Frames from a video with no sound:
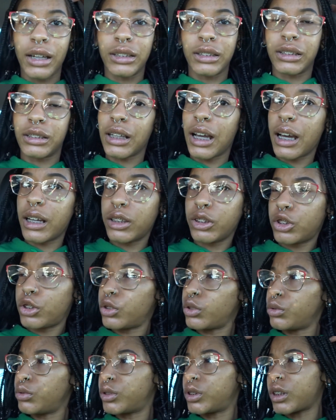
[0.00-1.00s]
I decided
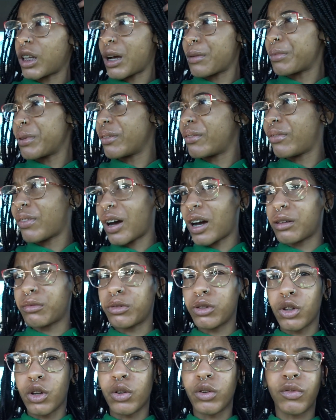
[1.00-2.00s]
to stop at Five
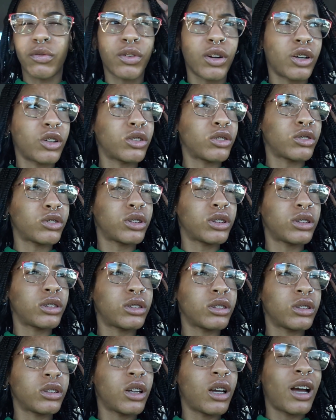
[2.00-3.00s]
Below
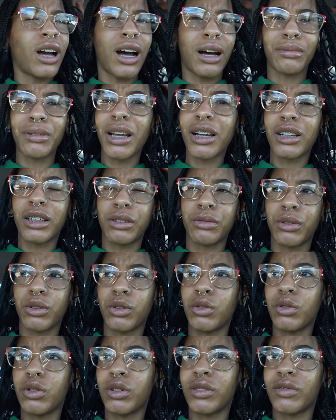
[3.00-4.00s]
first. I'm not gonna
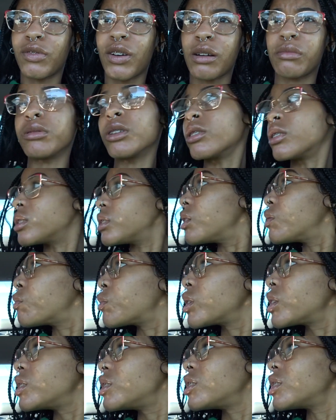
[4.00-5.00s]
record in Five Below because I'm
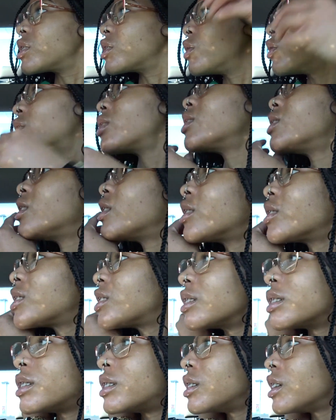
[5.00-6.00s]
really just going in here
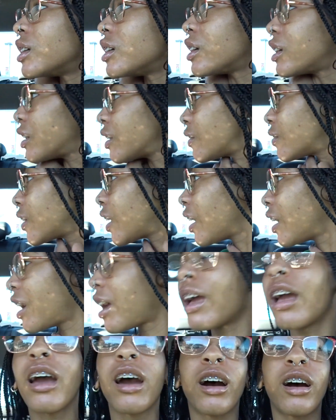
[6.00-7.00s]
to see if they
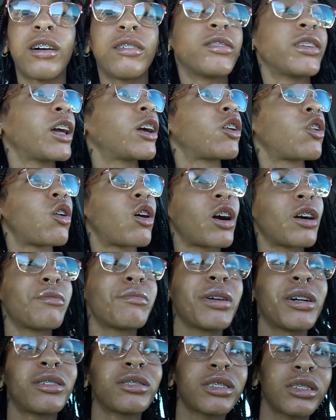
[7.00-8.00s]
have their car
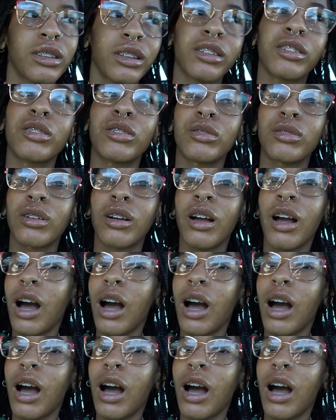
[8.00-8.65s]
mount still